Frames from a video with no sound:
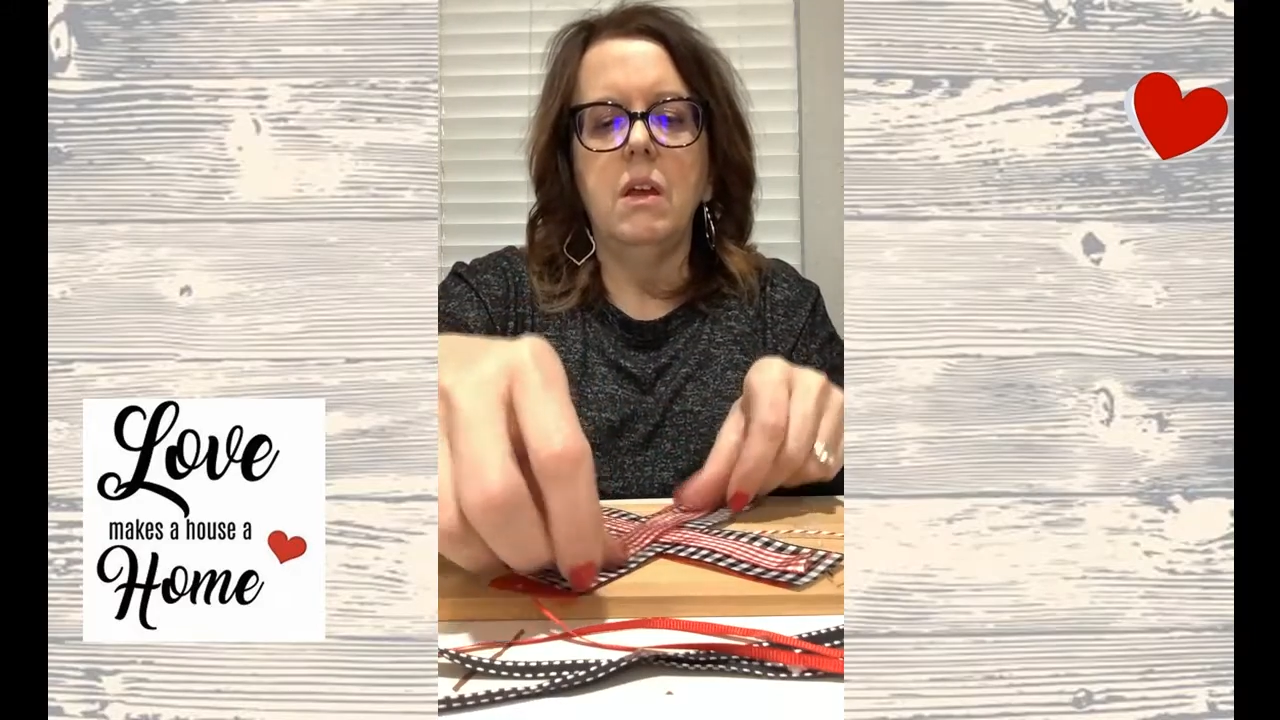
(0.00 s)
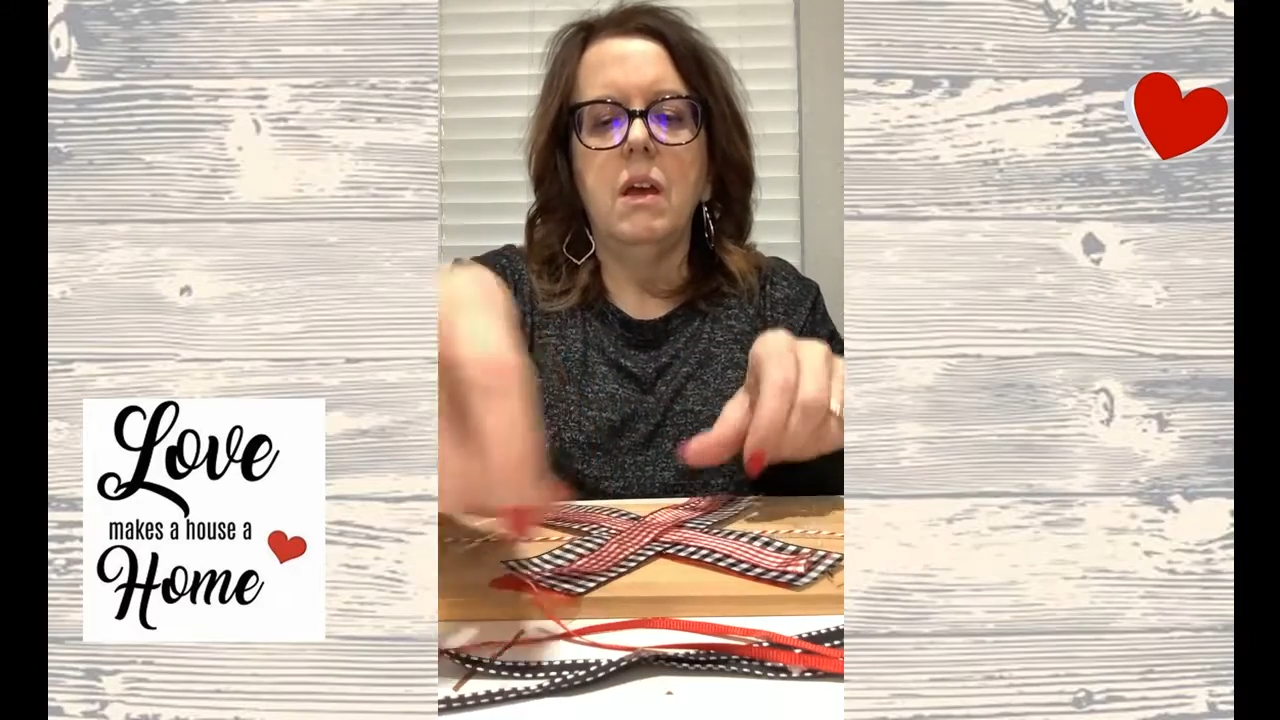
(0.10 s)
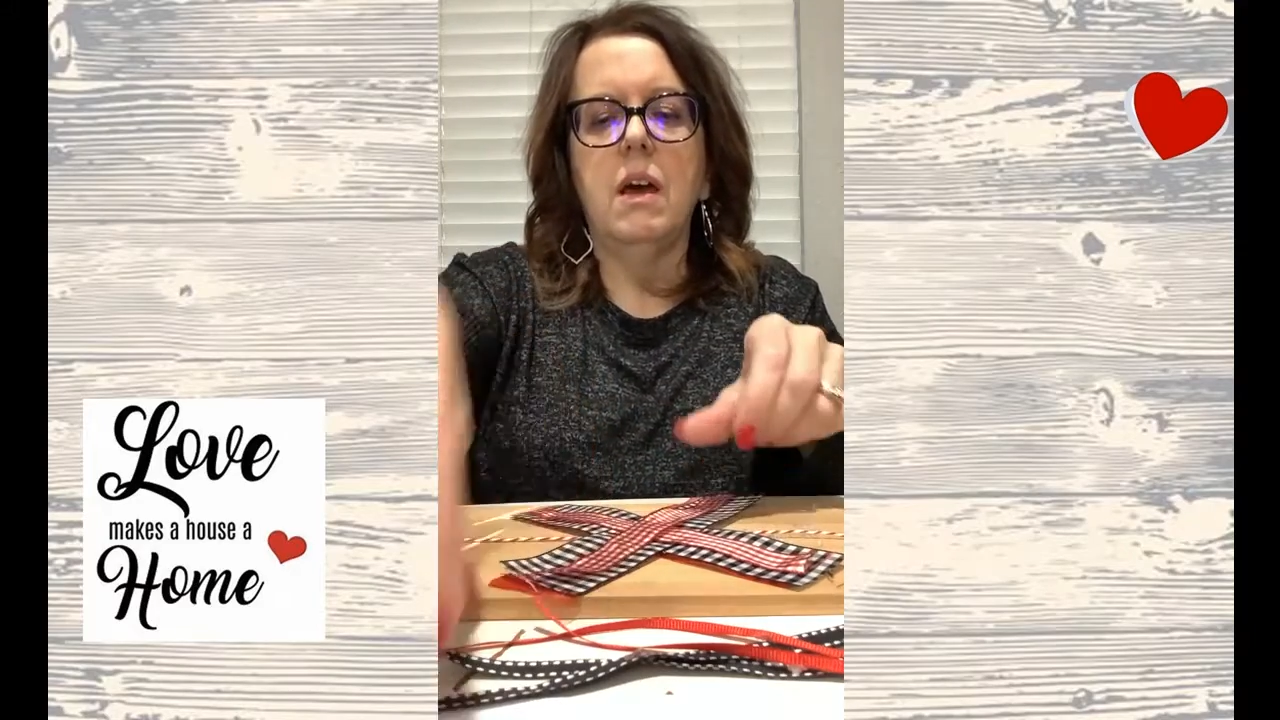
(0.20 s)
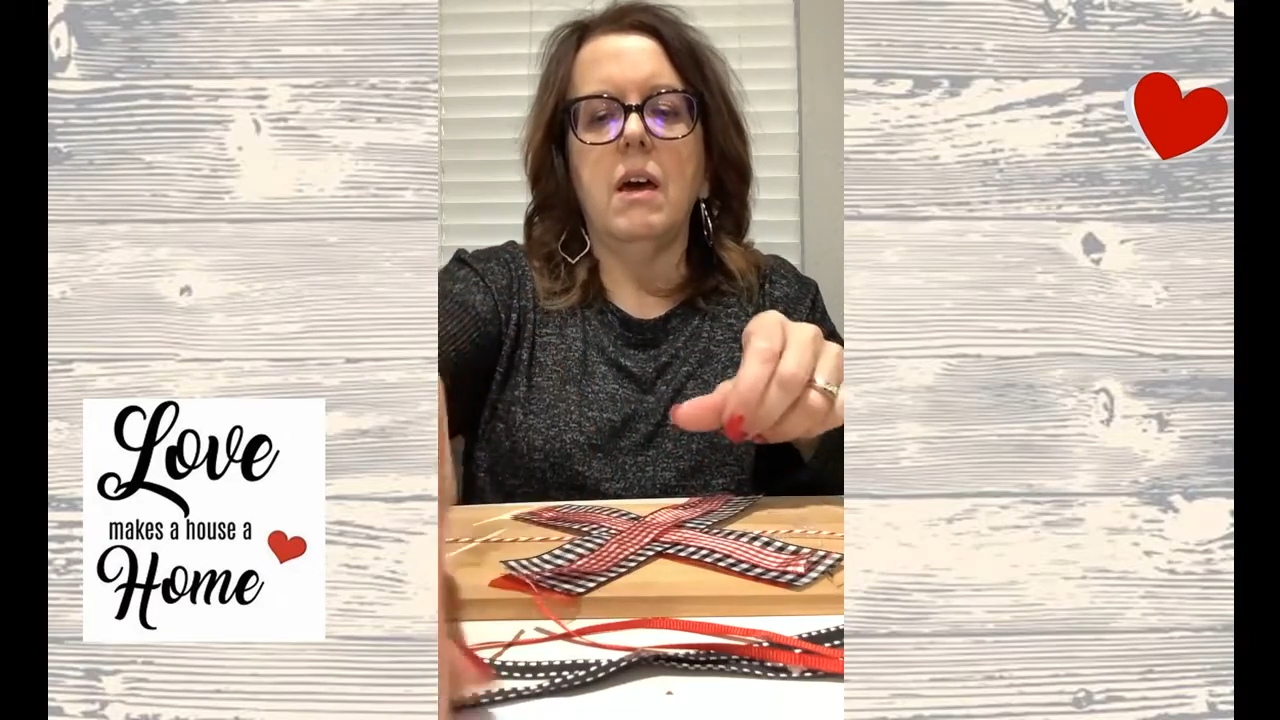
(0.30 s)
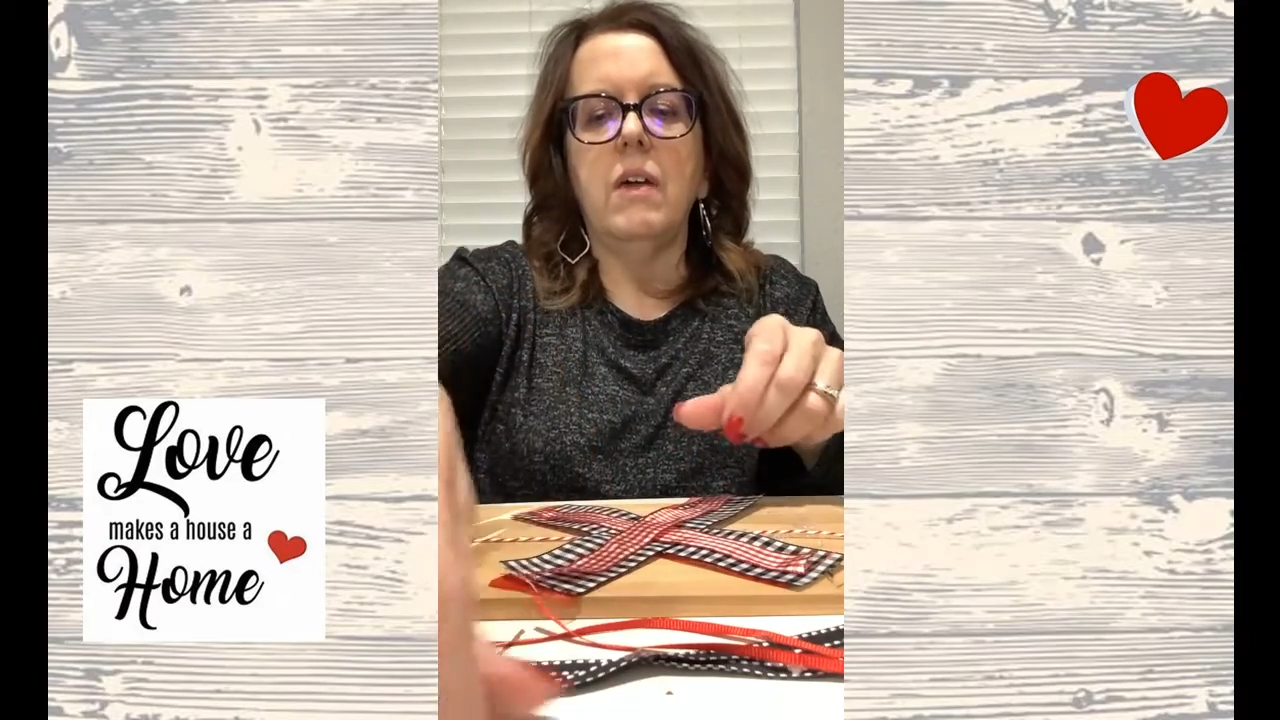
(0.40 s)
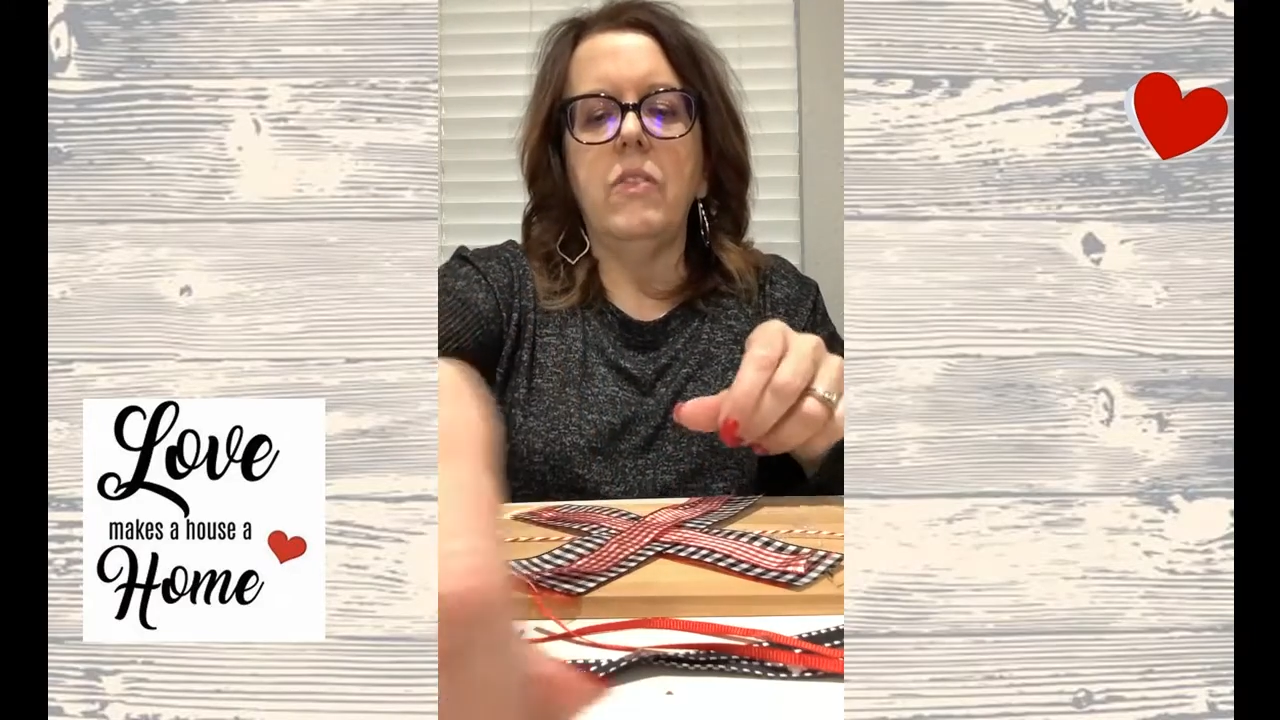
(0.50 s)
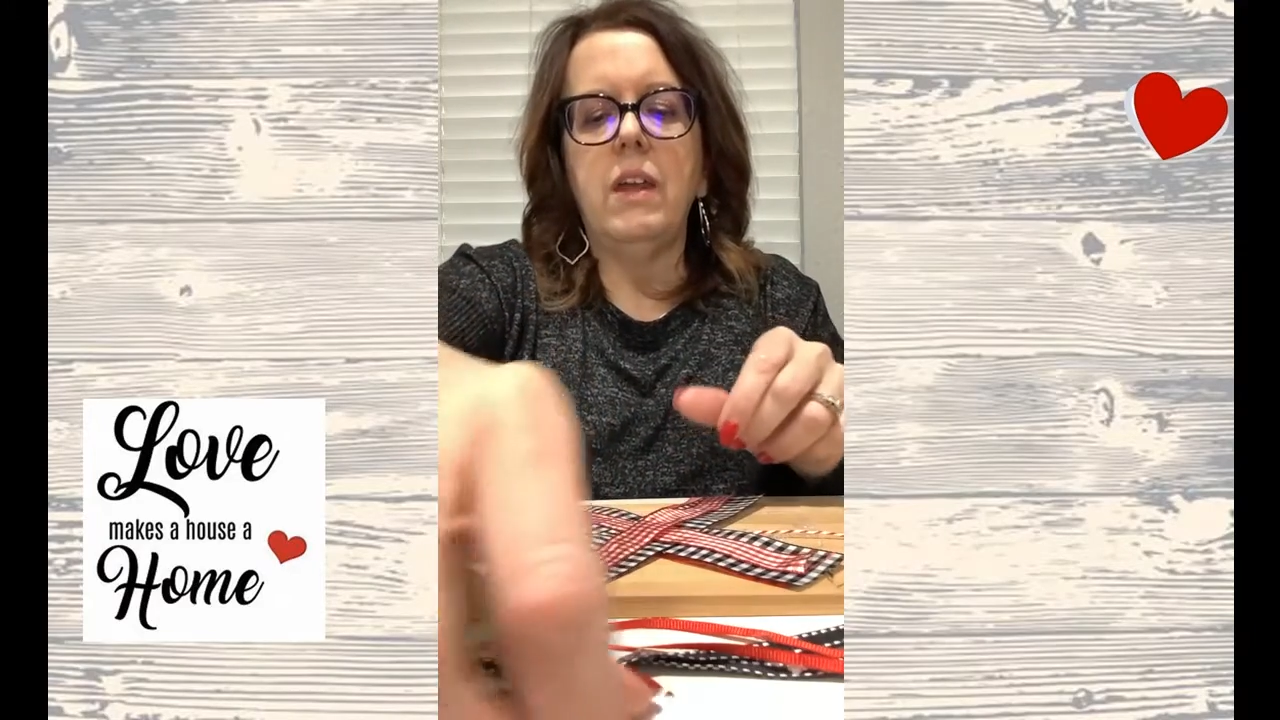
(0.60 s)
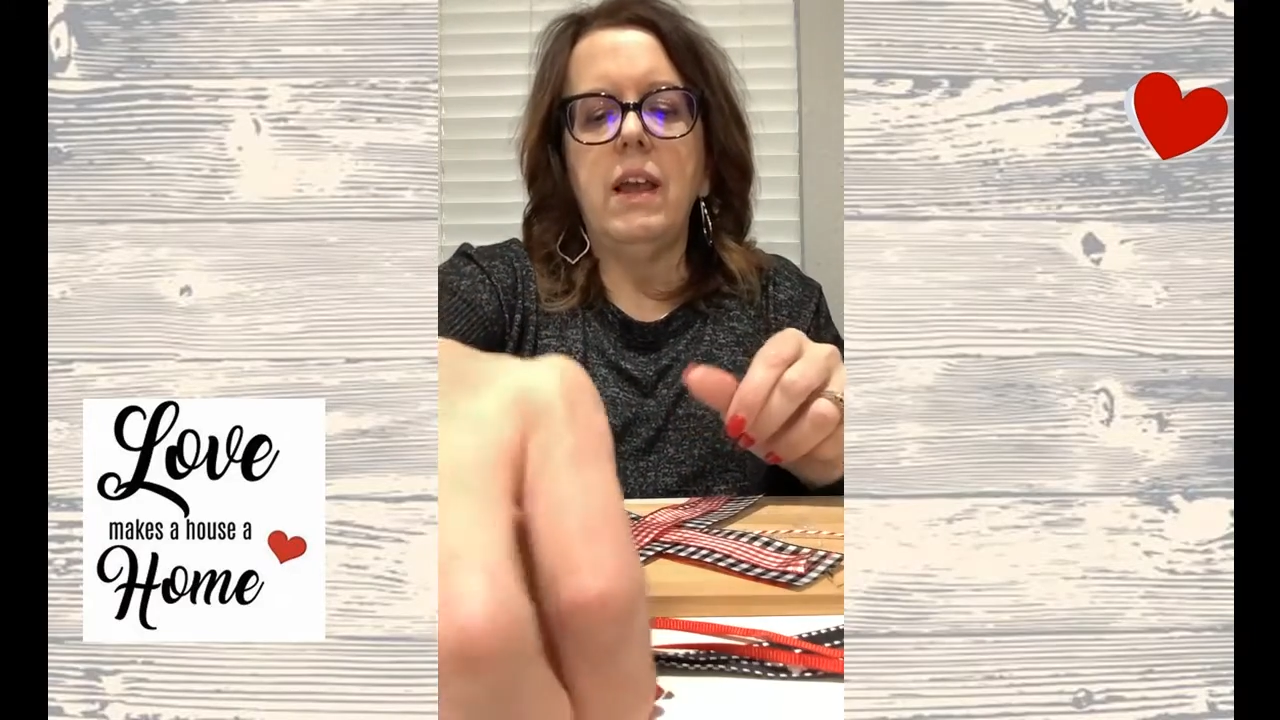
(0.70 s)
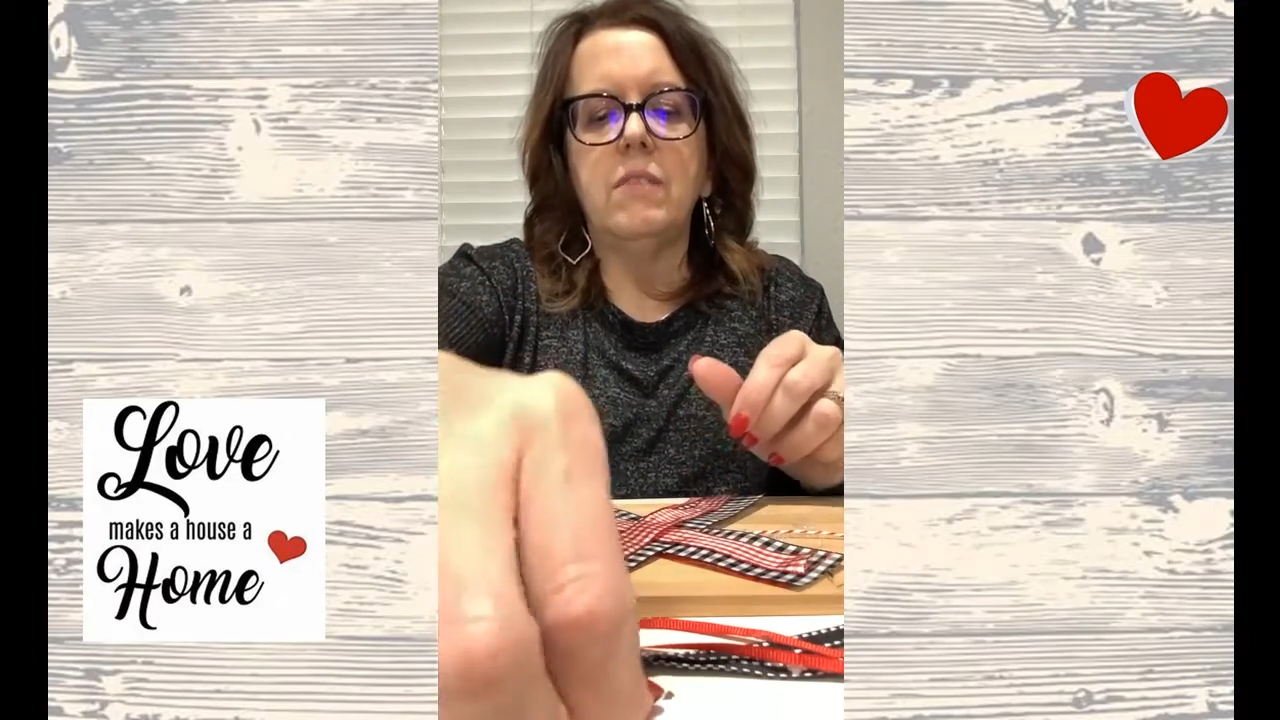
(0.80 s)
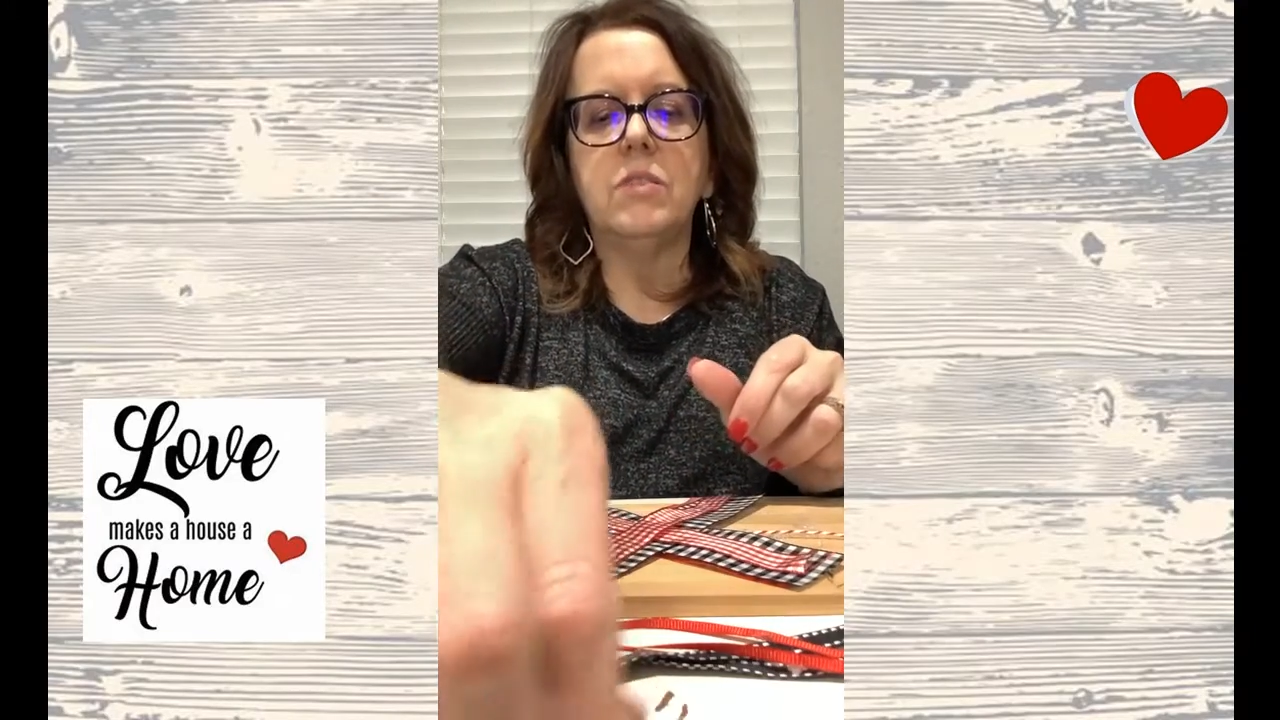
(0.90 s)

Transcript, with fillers: I then have